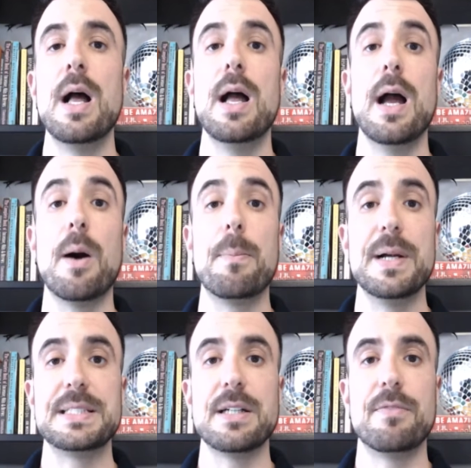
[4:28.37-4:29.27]
help
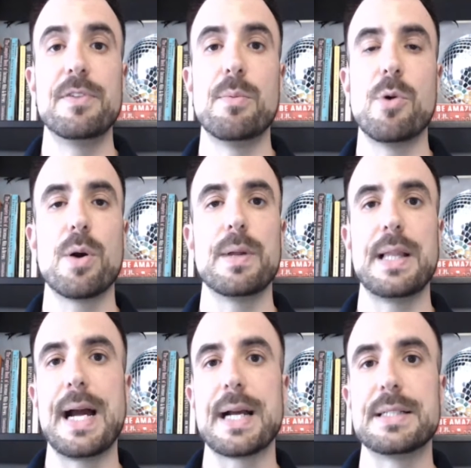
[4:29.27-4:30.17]
myself feel more
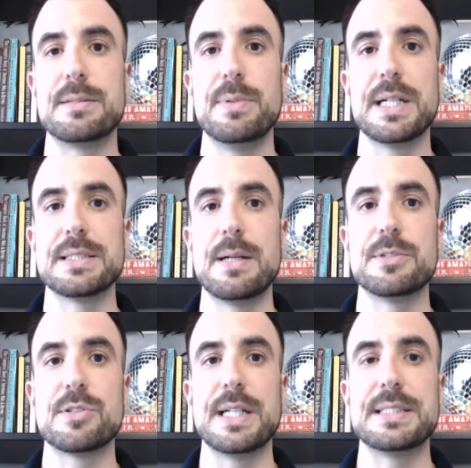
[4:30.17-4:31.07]
relaxed because I'm
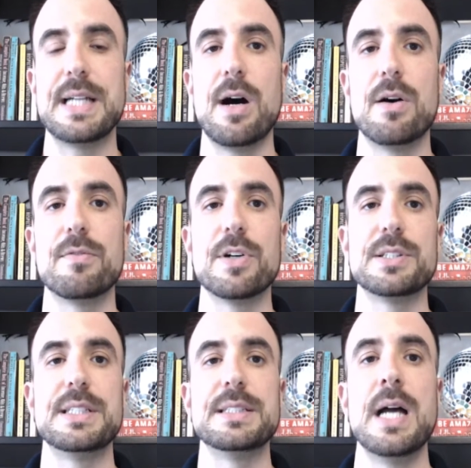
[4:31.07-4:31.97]
stressed out
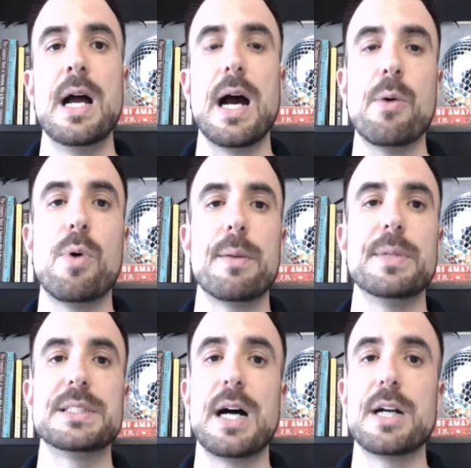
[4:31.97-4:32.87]
versus I want a
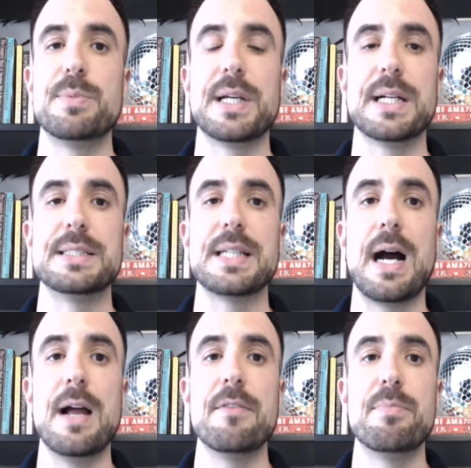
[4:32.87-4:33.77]
massage because
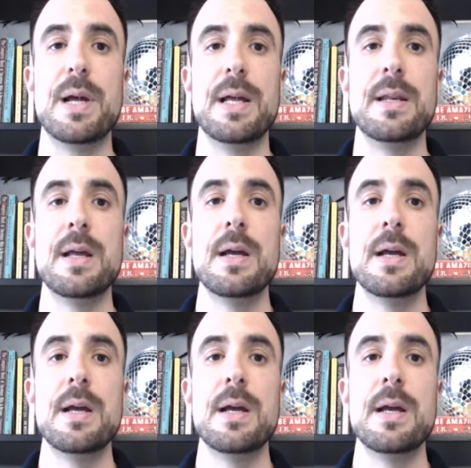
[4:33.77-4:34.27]
I've been